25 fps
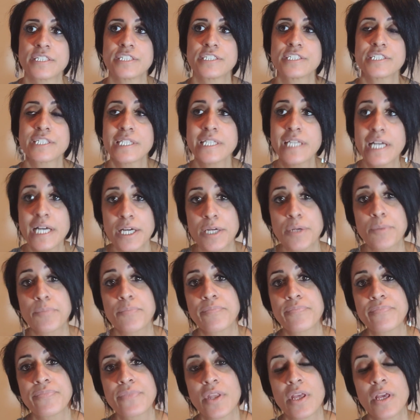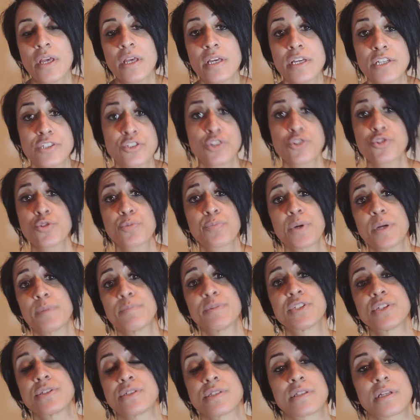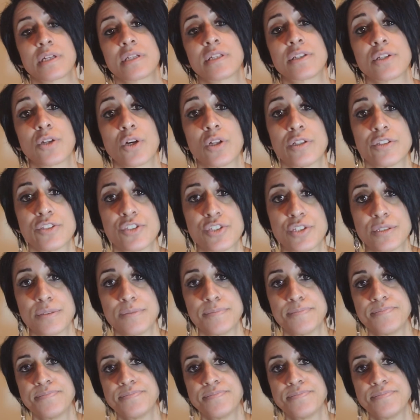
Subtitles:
Islam is a supremacist ideology.